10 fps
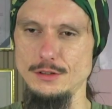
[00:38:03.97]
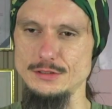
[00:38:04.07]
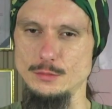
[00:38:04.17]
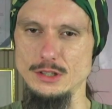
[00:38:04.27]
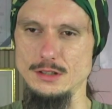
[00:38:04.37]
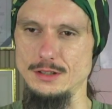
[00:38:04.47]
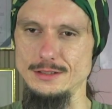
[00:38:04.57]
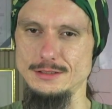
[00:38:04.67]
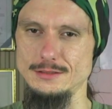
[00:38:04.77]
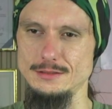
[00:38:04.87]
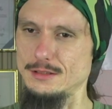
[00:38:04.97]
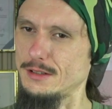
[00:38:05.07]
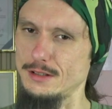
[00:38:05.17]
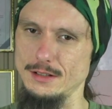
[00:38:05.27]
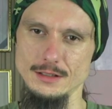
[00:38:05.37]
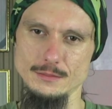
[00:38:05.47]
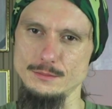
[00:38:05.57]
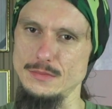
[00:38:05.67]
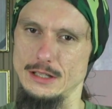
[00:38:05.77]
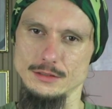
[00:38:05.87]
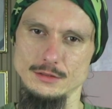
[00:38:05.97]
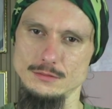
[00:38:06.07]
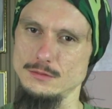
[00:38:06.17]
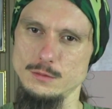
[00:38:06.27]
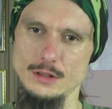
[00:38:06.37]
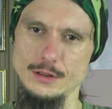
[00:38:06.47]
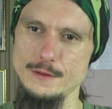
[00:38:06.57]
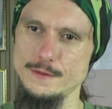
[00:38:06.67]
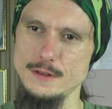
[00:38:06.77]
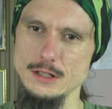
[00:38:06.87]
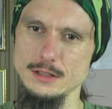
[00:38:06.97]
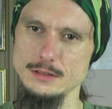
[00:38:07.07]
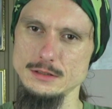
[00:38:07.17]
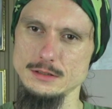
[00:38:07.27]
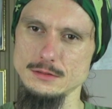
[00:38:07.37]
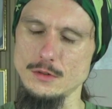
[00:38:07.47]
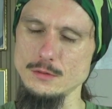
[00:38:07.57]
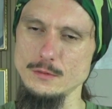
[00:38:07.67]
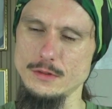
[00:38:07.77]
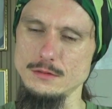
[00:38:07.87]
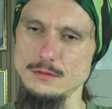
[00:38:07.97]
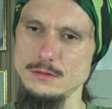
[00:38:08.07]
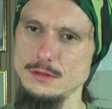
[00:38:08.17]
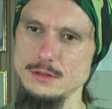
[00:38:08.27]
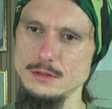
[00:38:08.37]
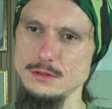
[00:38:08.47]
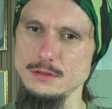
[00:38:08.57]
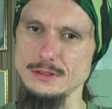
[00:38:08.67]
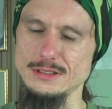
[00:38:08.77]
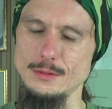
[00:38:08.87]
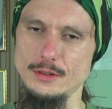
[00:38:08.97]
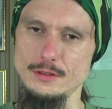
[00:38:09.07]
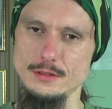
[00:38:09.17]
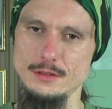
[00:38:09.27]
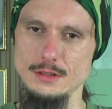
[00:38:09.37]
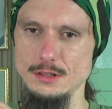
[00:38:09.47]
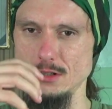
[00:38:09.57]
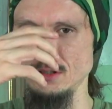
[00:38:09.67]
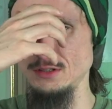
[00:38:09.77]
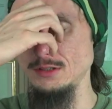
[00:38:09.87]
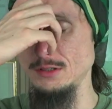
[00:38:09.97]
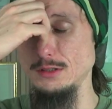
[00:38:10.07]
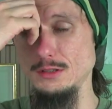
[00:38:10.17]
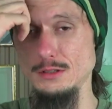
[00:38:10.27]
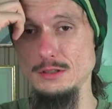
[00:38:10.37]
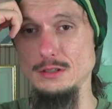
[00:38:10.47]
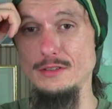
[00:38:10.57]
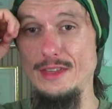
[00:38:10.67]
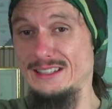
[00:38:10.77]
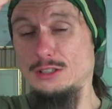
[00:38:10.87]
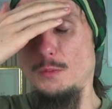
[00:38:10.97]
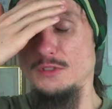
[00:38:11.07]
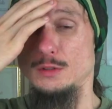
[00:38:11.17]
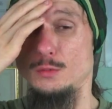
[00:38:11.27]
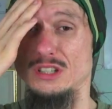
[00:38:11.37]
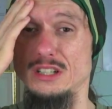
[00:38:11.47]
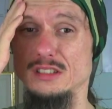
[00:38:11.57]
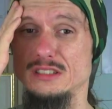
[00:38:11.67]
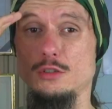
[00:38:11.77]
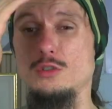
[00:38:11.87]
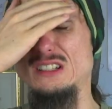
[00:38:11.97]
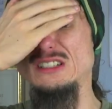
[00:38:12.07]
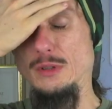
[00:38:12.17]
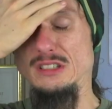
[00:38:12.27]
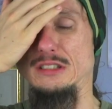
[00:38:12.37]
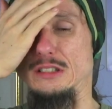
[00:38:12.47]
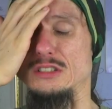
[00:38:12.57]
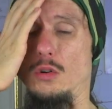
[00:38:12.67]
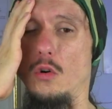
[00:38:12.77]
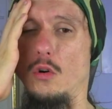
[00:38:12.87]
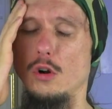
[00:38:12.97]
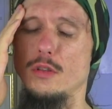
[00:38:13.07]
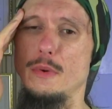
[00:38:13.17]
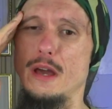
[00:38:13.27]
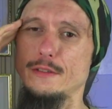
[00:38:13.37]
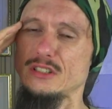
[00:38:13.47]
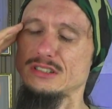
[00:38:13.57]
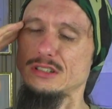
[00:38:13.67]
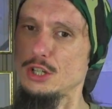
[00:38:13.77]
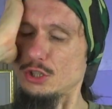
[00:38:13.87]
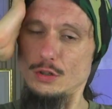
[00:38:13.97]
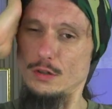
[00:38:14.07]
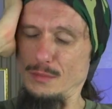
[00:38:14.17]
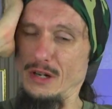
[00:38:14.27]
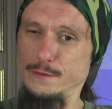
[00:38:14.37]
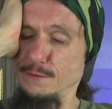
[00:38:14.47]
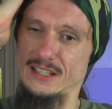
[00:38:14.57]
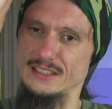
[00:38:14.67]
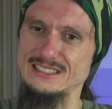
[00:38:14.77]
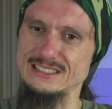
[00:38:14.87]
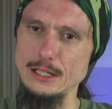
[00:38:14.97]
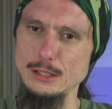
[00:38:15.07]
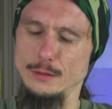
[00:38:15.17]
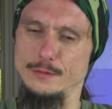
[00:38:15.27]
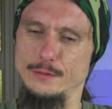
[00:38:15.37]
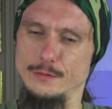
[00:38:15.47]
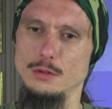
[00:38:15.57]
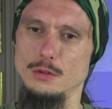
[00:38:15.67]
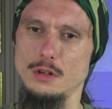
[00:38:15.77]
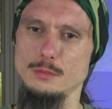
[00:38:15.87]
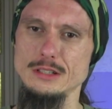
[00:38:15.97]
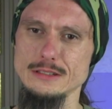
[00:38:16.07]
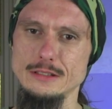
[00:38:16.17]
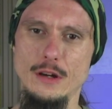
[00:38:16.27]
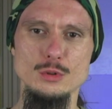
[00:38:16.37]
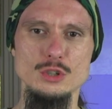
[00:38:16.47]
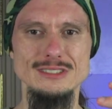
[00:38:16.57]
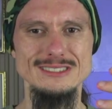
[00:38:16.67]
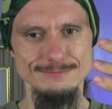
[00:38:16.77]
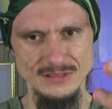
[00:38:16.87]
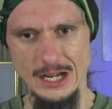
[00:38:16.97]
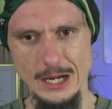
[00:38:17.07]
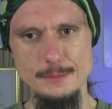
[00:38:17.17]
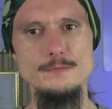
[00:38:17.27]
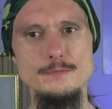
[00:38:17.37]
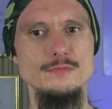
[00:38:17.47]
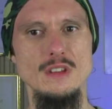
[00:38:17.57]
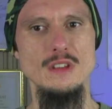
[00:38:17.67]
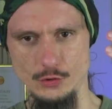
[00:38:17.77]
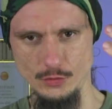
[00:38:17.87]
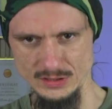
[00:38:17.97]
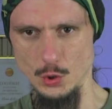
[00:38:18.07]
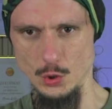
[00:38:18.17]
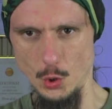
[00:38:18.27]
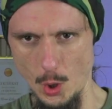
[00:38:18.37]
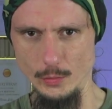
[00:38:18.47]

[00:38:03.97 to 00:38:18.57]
on my card, and they're like, man, dude, what the fuck is wrong with you, or something. And that's obviously what kills the trust, but it's like, it's all the manifestation of my fucking self, you know what I mean? It's like, if I would just come across normal,